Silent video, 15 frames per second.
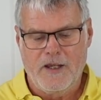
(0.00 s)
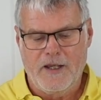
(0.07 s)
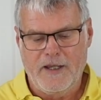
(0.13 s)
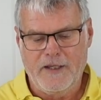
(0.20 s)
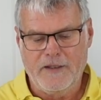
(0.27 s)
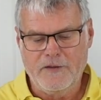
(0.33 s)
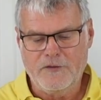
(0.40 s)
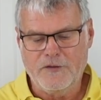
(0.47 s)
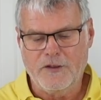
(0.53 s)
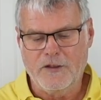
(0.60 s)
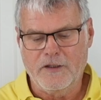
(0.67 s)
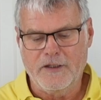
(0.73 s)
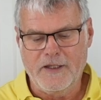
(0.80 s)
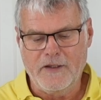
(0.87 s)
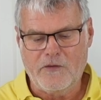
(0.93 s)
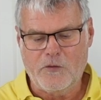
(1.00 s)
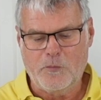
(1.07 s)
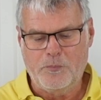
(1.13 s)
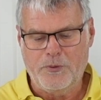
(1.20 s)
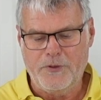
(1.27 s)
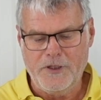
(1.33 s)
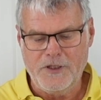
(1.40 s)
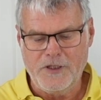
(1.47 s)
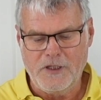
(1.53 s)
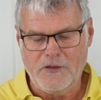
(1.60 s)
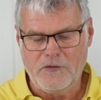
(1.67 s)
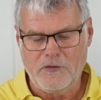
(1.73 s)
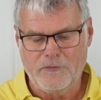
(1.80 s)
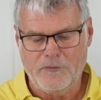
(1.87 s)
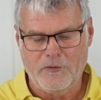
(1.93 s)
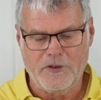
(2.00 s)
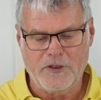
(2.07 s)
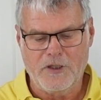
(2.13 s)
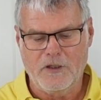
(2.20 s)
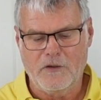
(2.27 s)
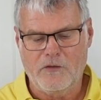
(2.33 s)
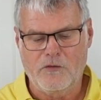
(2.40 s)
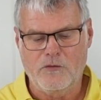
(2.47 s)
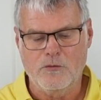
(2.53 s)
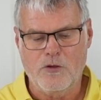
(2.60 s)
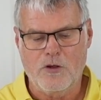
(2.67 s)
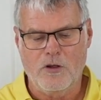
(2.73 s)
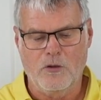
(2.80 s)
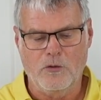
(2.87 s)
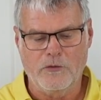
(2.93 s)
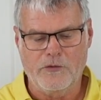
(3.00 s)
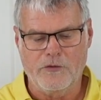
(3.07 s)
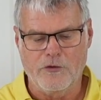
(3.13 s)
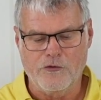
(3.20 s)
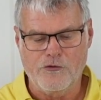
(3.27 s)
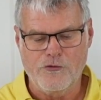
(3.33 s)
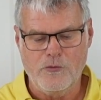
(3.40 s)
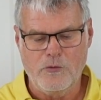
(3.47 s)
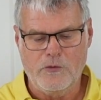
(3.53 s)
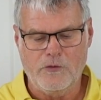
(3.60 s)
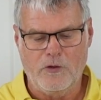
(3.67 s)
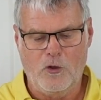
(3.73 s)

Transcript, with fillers: and uh, it's pretty easy for the kids to close the shoes,